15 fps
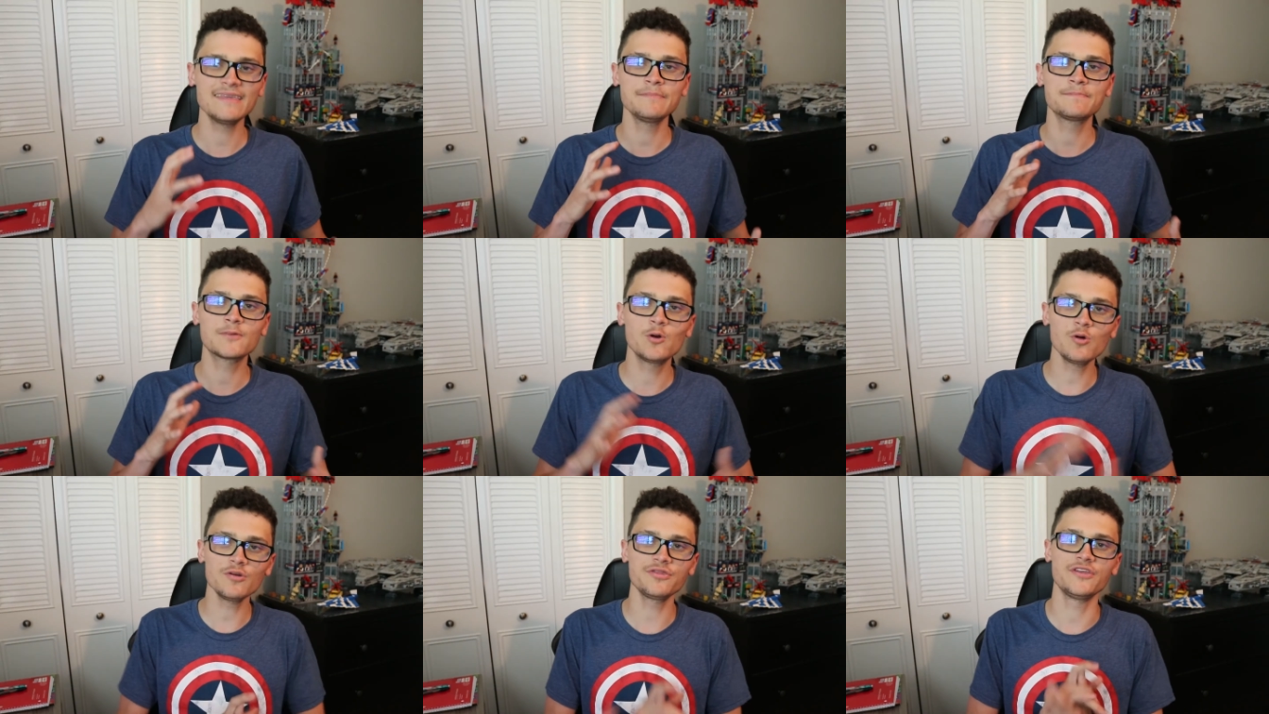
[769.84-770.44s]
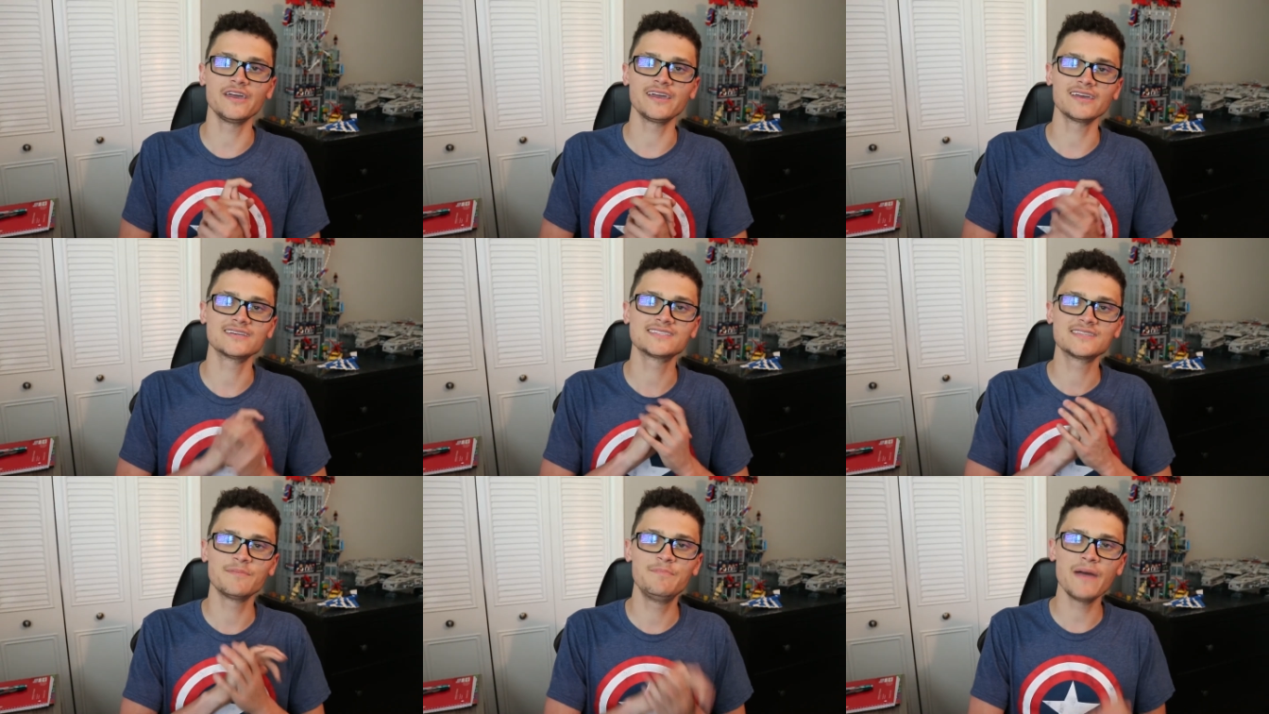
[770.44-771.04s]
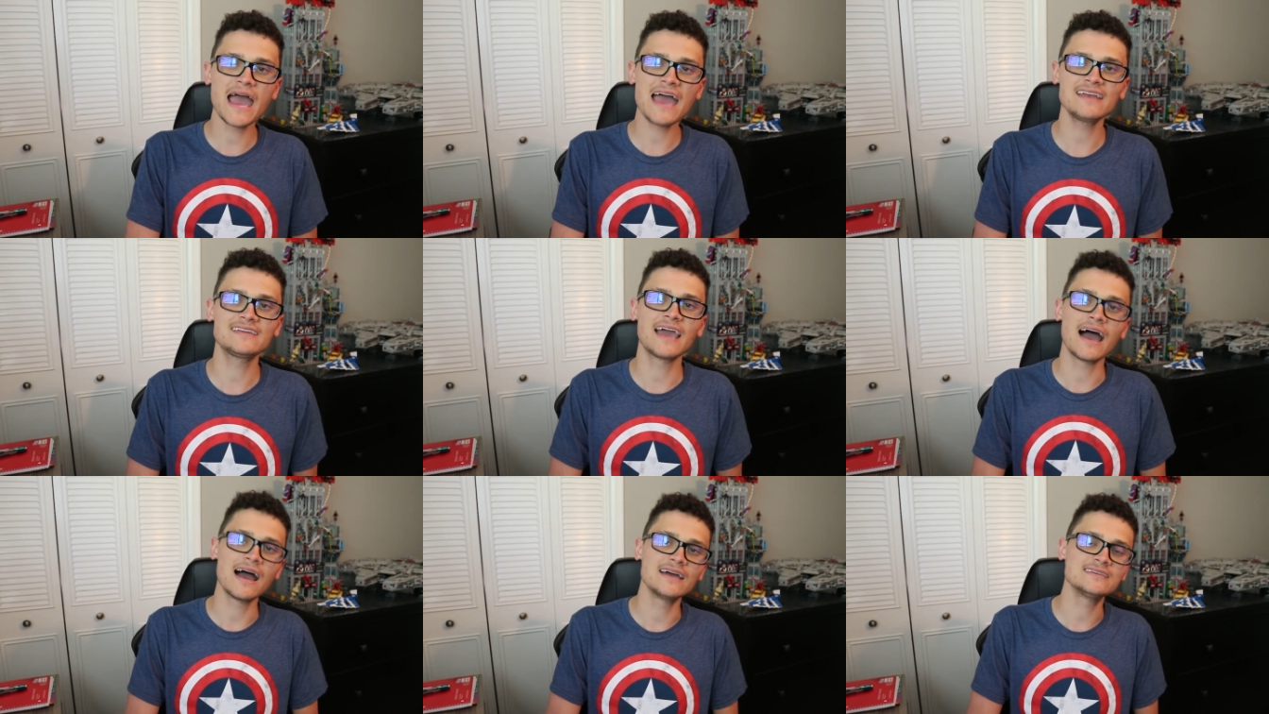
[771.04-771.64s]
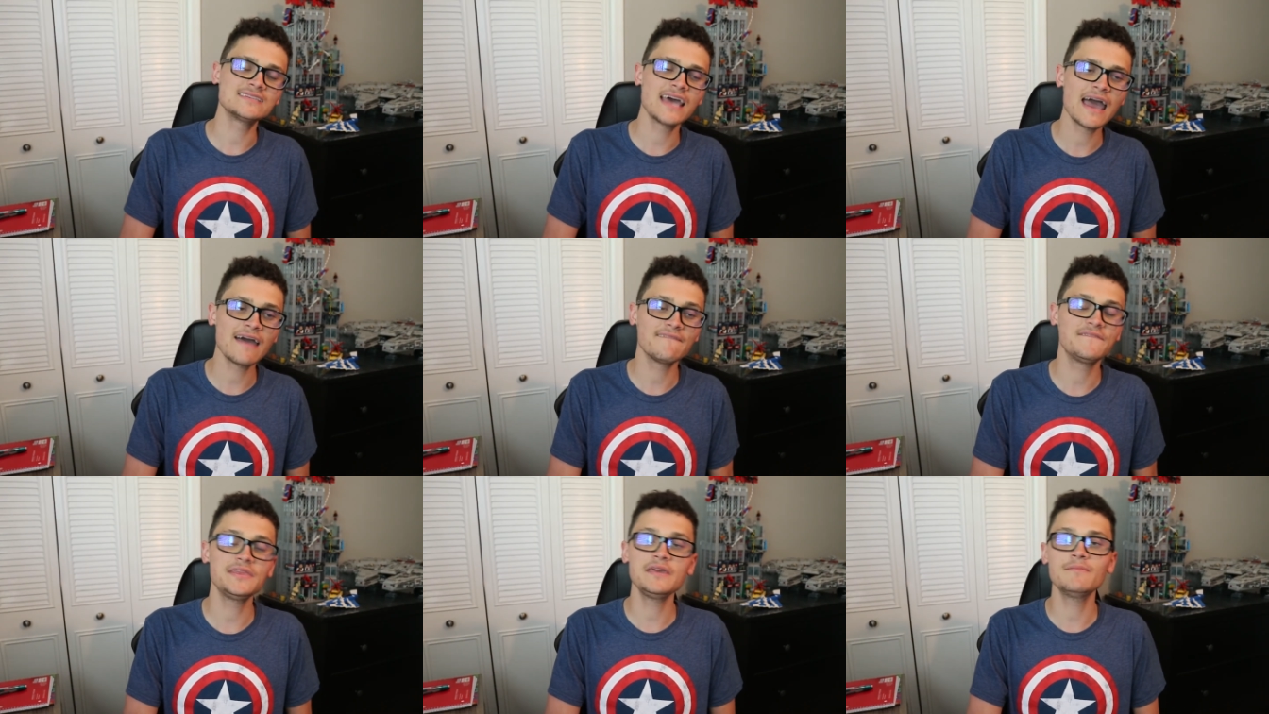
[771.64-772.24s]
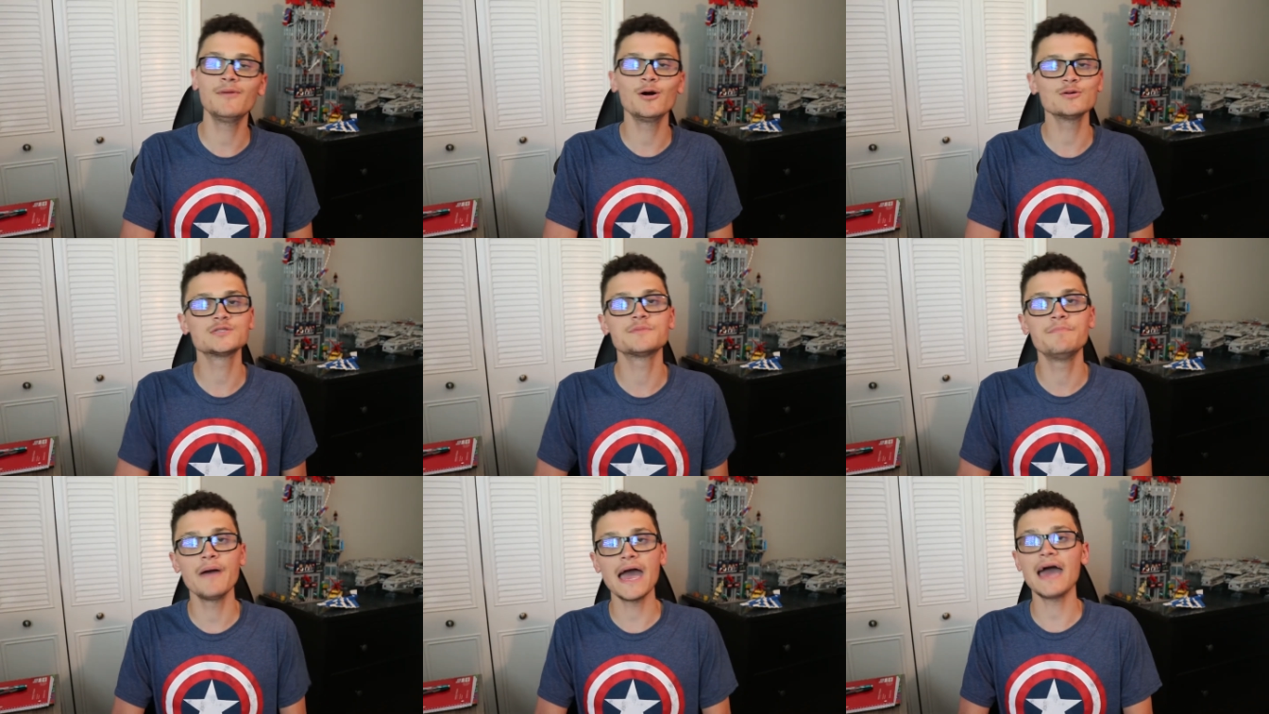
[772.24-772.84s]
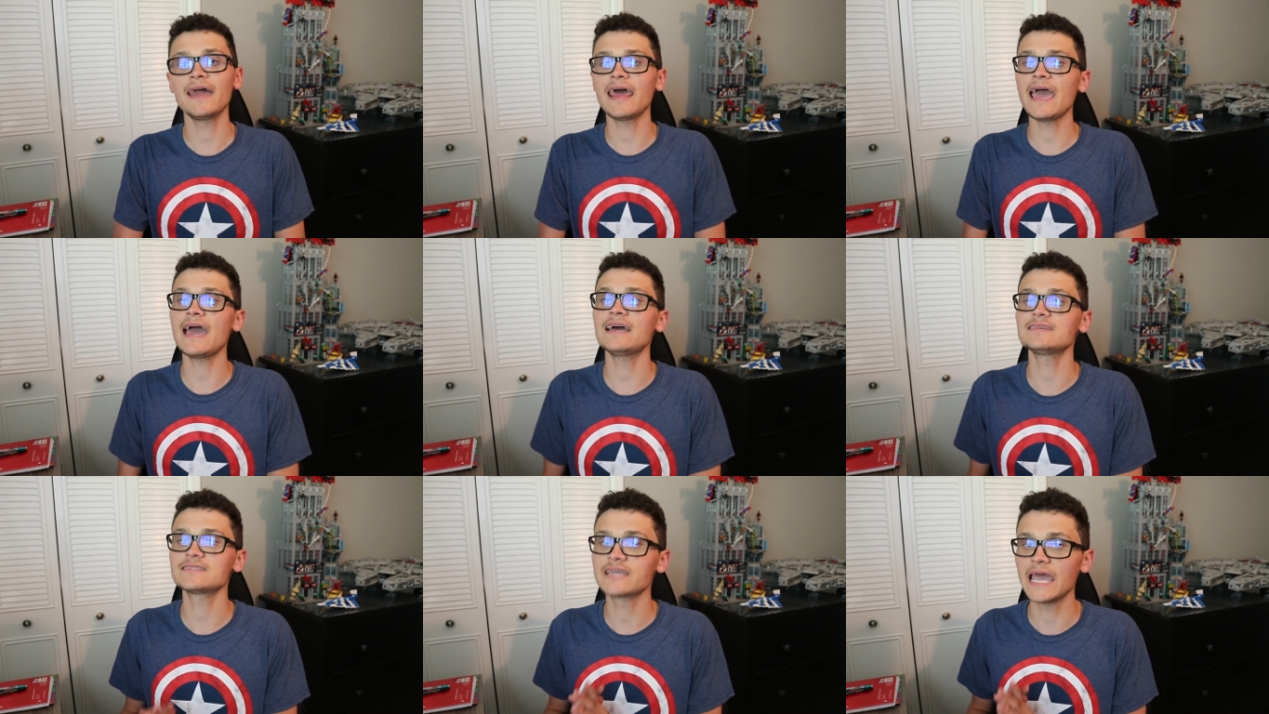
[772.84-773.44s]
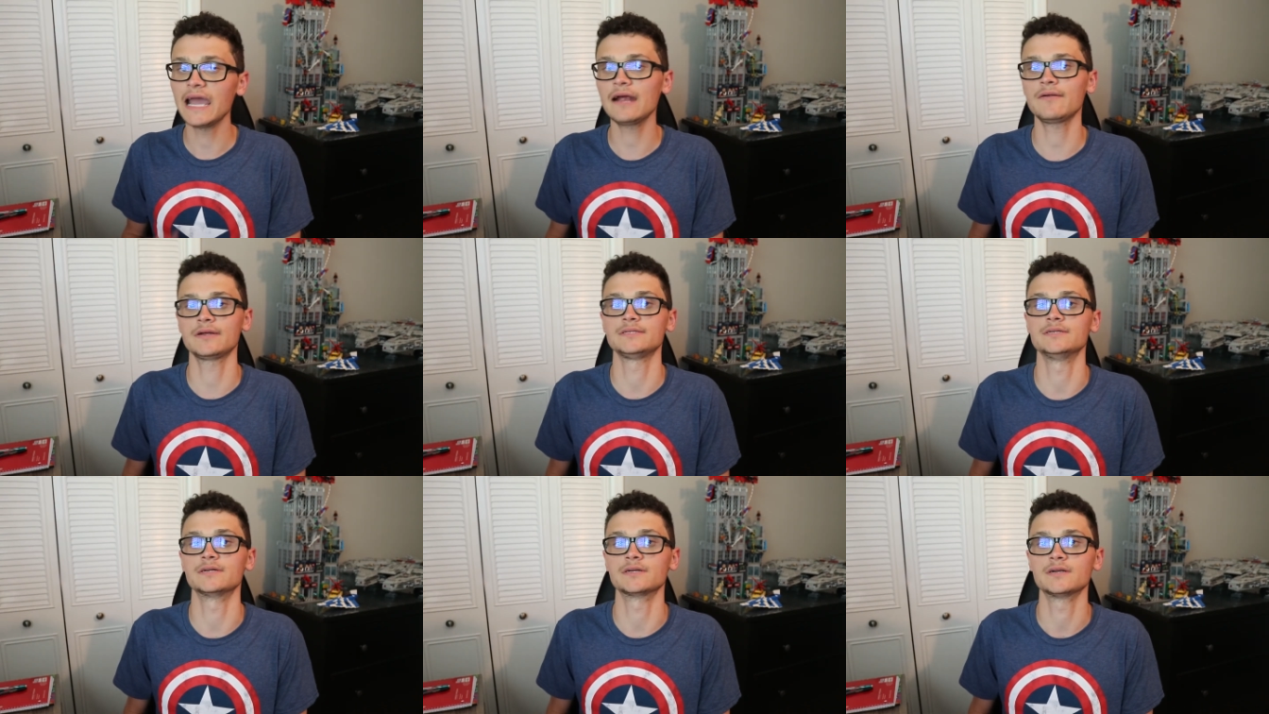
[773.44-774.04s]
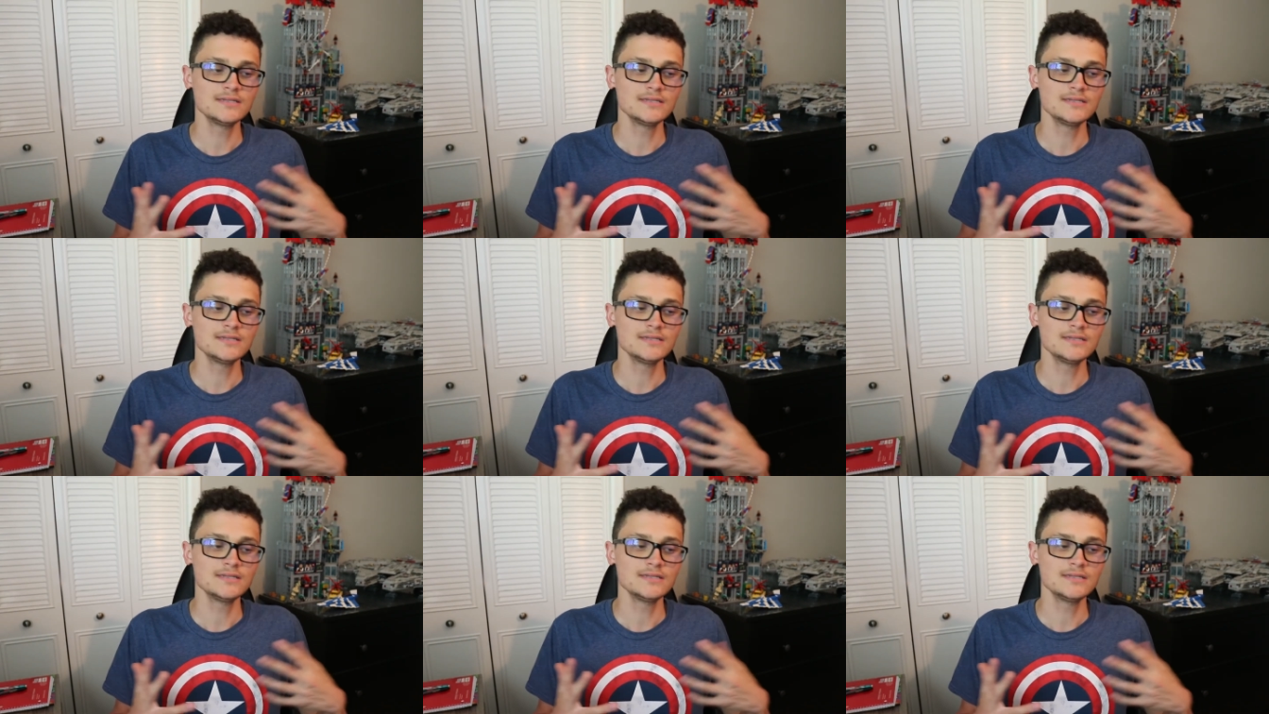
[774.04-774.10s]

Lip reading: the cool thing is the bad guys have the most badass character.